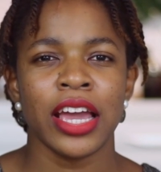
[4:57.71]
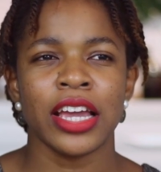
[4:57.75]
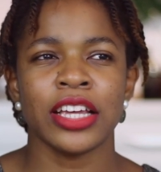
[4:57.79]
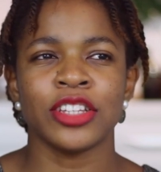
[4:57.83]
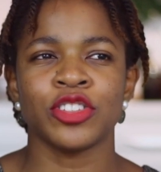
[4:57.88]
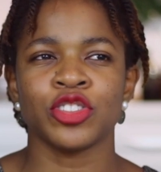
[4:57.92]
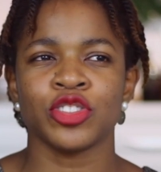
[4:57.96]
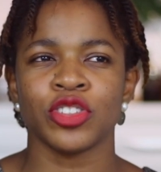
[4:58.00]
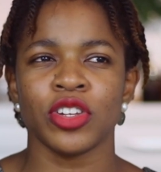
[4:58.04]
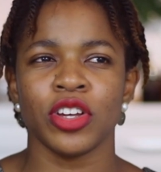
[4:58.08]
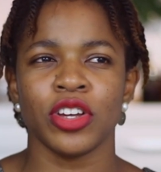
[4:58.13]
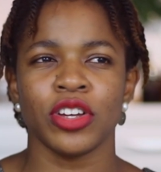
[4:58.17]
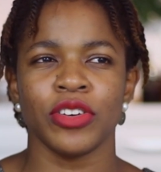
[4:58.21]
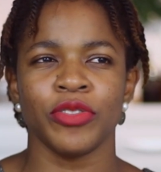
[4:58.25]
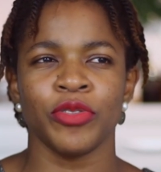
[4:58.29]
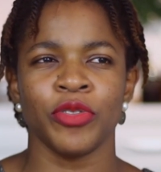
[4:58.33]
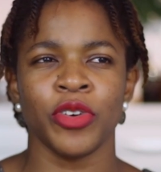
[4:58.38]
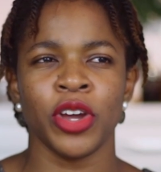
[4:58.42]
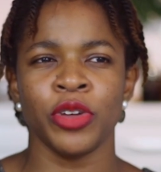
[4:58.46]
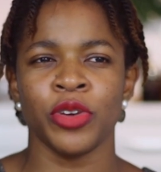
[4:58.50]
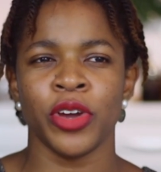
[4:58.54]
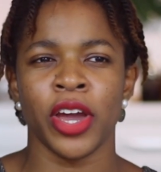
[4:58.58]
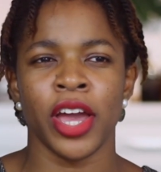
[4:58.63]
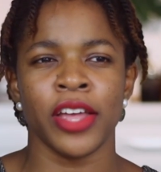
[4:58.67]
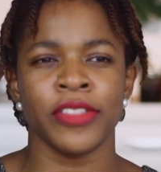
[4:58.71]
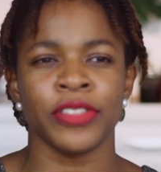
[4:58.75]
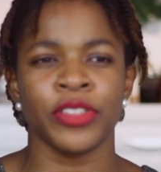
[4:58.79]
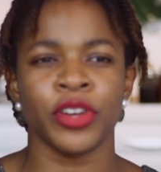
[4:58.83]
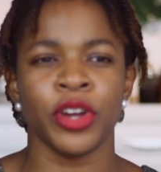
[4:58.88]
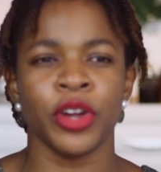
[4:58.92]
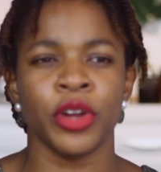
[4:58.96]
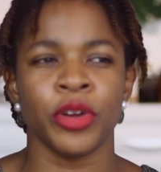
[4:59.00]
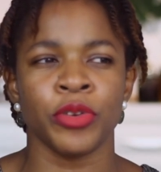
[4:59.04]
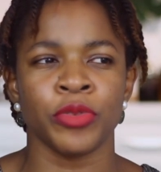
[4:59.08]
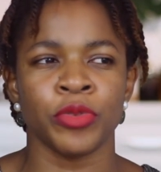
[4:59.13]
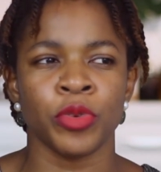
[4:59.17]
it's when you enter
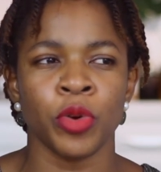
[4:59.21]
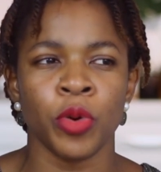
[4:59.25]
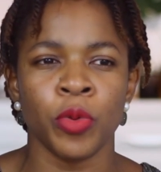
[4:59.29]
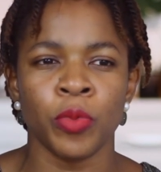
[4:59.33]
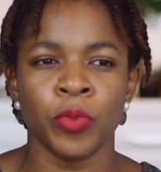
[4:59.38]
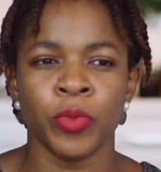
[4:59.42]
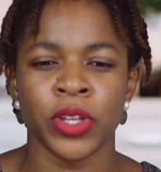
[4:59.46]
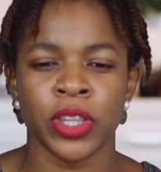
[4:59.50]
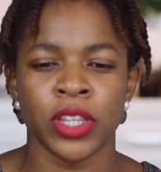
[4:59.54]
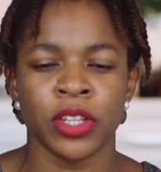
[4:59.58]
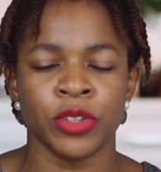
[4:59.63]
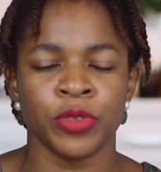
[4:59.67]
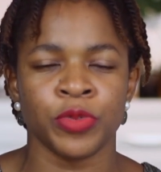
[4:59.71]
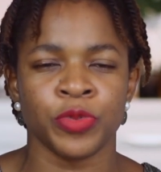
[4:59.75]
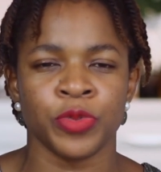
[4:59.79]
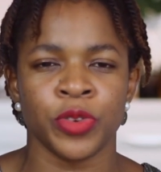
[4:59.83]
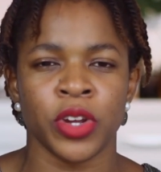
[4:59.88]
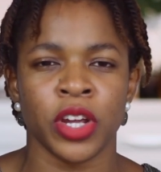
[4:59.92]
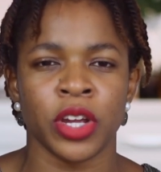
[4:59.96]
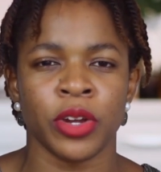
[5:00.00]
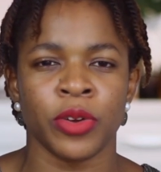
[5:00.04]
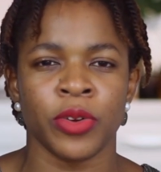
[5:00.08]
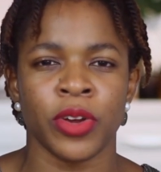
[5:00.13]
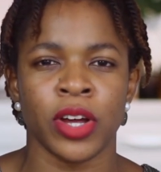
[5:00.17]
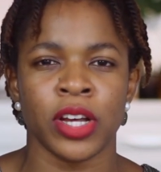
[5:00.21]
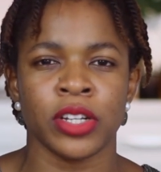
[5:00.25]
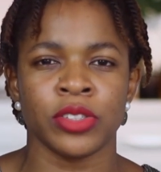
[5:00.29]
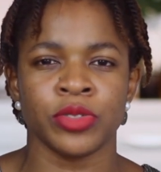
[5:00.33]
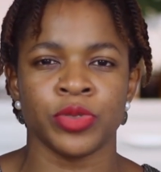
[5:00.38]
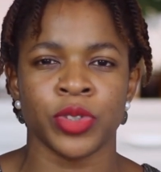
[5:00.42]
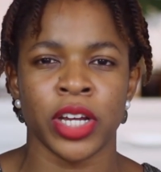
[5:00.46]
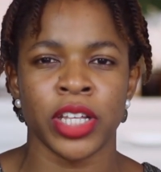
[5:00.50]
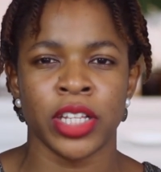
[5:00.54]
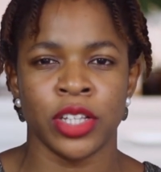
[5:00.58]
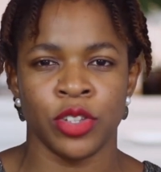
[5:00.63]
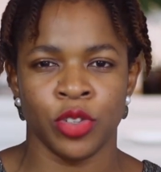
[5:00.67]
a room with this
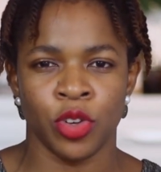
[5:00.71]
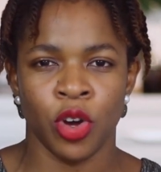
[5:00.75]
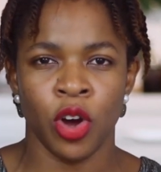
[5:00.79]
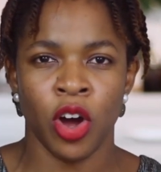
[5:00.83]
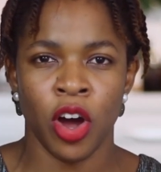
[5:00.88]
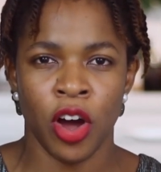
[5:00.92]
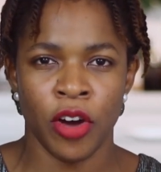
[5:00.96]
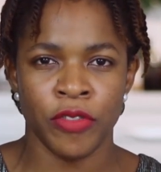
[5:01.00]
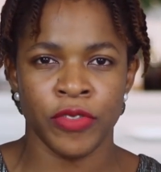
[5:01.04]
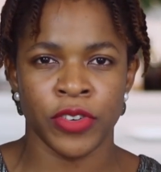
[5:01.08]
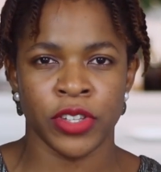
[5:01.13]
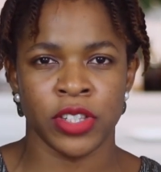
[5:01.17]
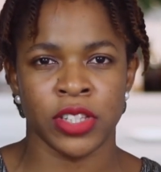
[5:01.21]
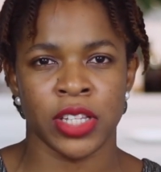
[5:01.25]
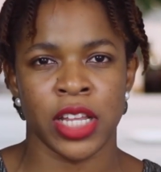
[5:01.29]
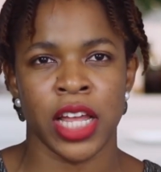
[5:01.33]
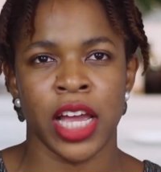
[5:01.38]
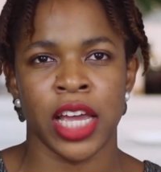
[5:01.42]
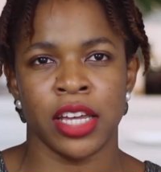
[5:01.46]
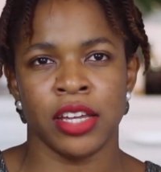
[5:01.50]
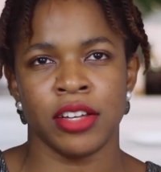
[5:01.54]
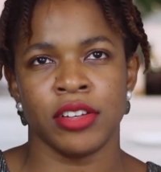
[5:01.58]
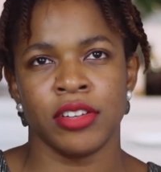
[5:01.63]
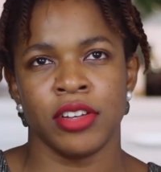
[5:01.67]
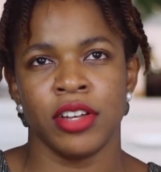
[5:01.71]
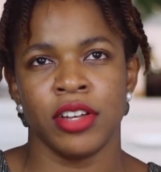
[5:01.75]
fragrance, right, it covers like,